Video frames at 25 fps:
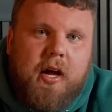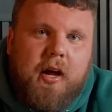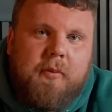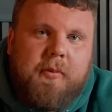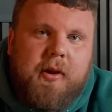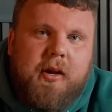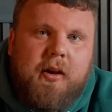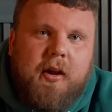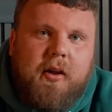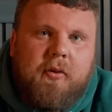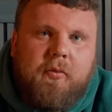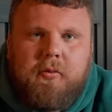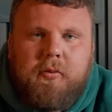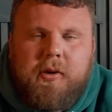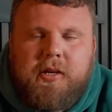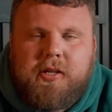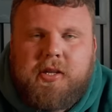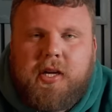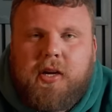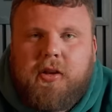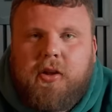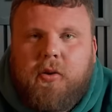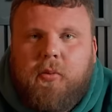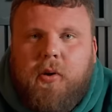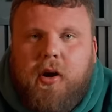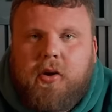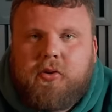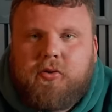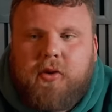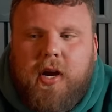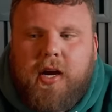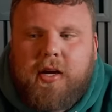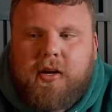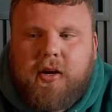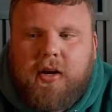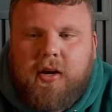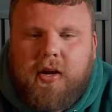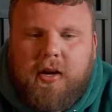I mean, we share the world
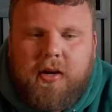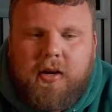record,